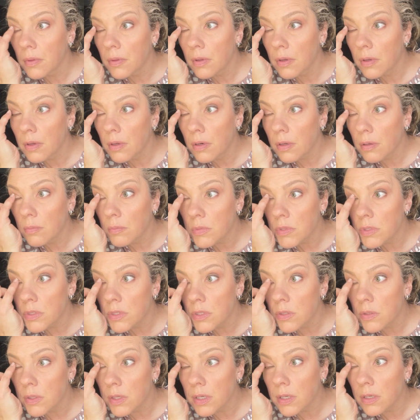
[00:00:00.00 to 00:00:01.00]
And I'm just
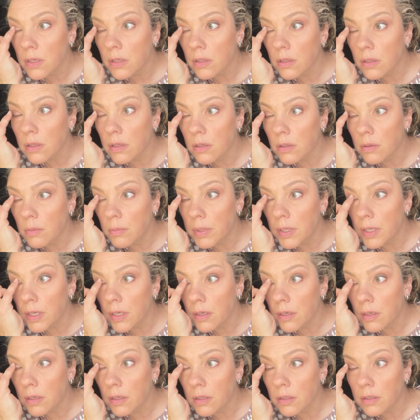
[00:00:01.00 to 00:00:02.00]
doing a little
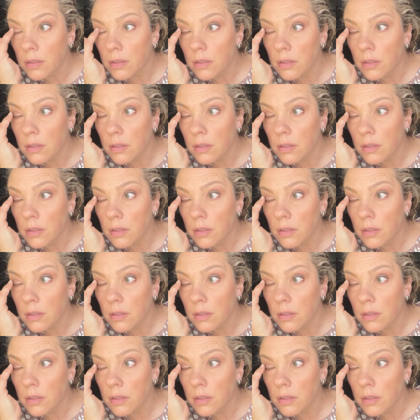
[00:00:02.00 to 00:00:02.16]
bit on